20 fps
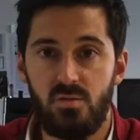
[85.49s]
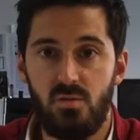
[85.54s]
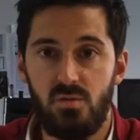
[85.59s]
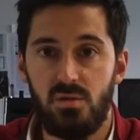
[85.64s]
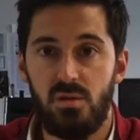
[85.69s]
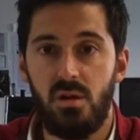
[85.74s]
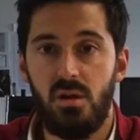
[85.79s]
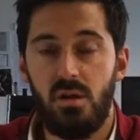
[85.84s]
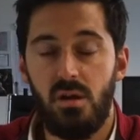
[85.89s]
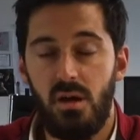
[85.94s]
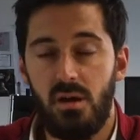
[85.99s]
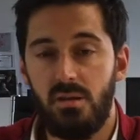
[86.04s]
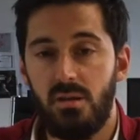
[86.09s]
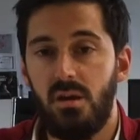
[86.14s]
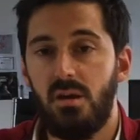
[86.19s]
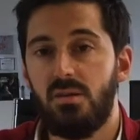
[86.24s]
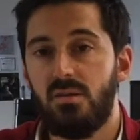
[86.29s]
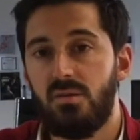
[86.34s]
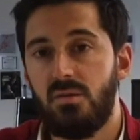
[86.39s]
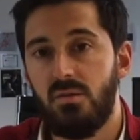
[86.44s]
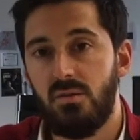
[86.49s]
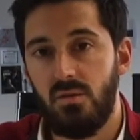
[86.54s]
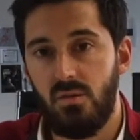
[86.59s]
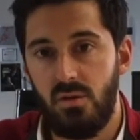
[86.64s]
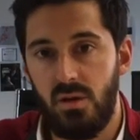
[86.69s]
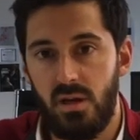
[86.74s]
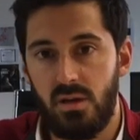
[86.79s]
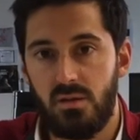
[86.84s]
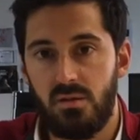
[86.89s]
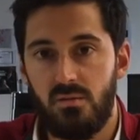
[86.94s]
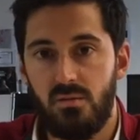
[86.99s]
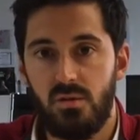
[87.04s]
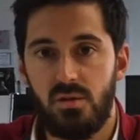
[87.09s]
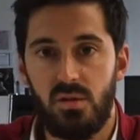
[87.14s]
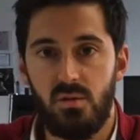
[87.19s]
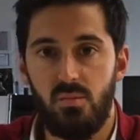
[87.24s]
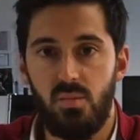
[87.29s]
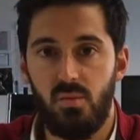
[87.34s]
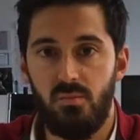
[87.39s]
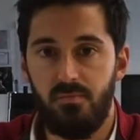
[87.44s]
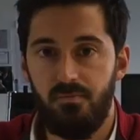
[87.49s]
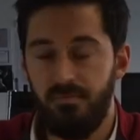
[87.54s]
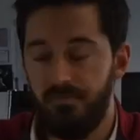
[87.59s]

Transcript: flows, and that's your net. Simple.